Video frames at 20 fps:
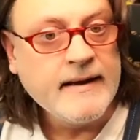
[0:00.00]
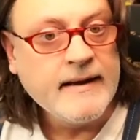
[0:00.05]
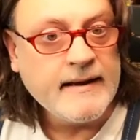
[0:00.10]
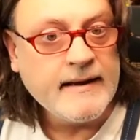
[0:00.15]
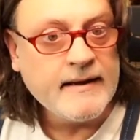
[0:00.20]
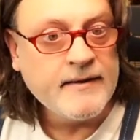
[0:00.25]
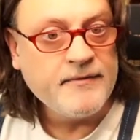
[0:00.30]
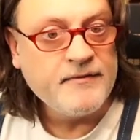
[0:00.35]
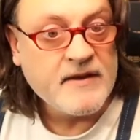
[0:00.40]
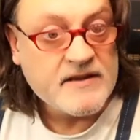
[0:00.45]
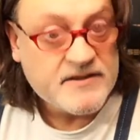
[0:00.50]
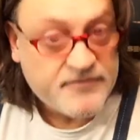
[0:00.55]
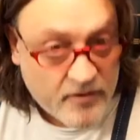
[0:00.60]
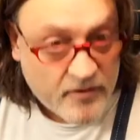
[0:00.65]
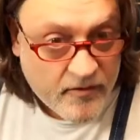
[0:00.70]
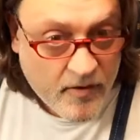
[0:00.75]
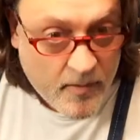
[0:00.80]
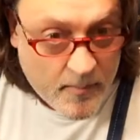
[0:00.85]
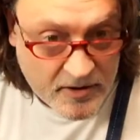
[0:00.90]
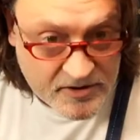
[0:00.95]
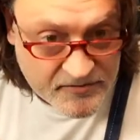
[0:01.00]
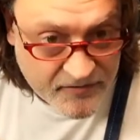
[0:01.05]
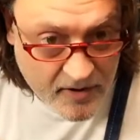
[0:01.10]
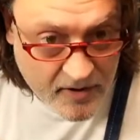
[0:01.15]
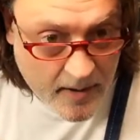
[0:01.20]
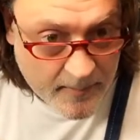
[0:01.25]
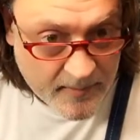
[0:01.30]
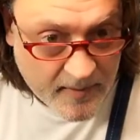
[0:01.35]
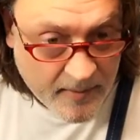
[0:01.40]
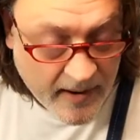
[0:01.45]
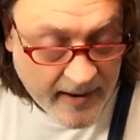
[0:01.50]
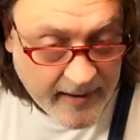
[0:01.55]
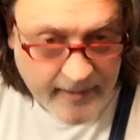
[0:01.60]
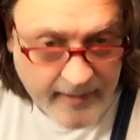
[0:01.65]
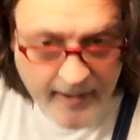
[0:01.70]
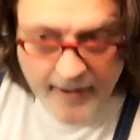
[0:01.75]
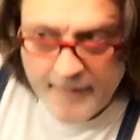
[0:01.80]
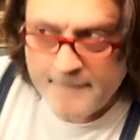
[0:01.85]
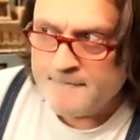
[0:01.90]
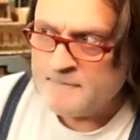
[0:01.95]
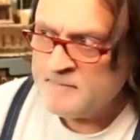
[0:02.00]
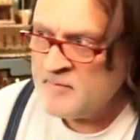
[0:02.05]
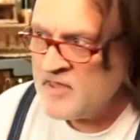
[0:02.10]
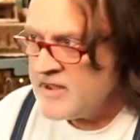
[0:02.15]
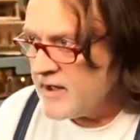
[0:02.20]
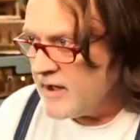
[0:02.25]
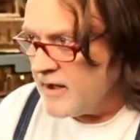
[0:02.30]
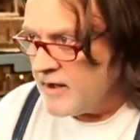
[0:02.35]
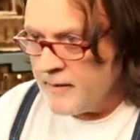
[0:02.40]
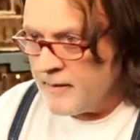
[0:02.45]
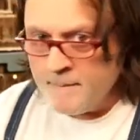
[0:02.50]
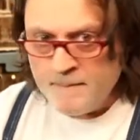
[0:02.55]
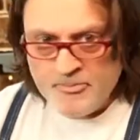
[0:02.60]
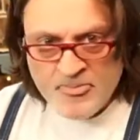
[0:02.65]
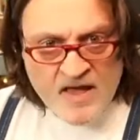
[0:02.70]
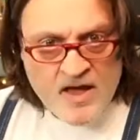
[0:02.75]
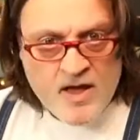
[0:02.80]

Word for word: And thanks very, very much for coming by today. Um,